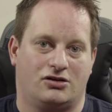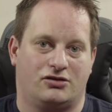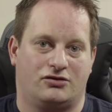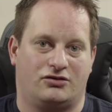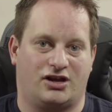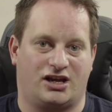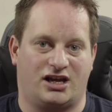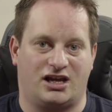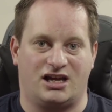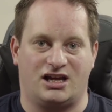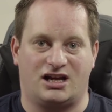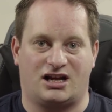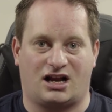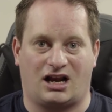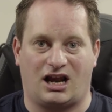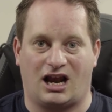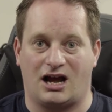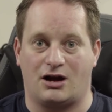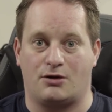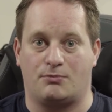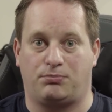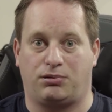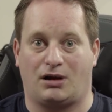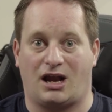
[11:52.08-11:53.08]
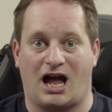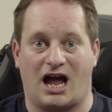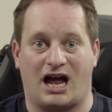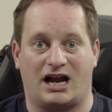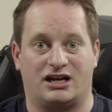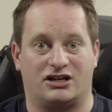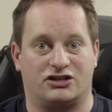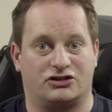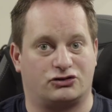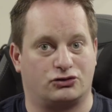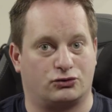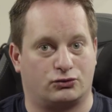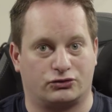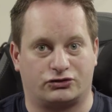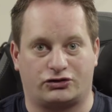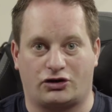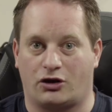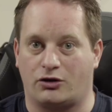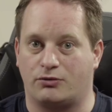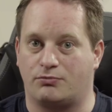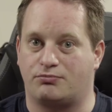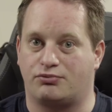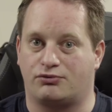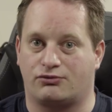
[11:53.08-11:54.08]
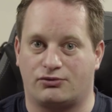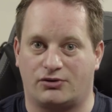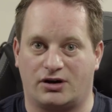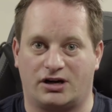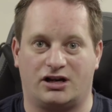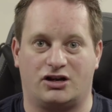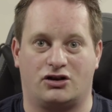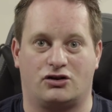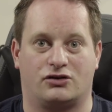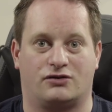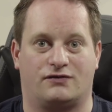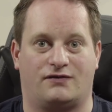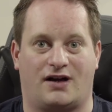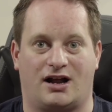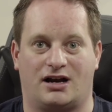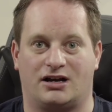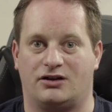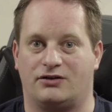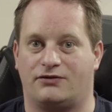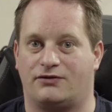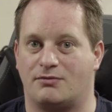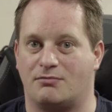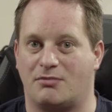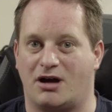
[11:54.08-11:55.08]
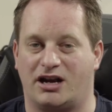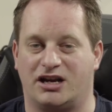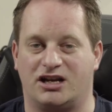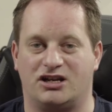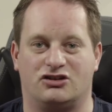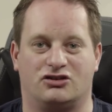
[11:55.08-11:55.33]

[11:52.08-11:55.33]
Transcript: The cloud plan is also pretty good value for money.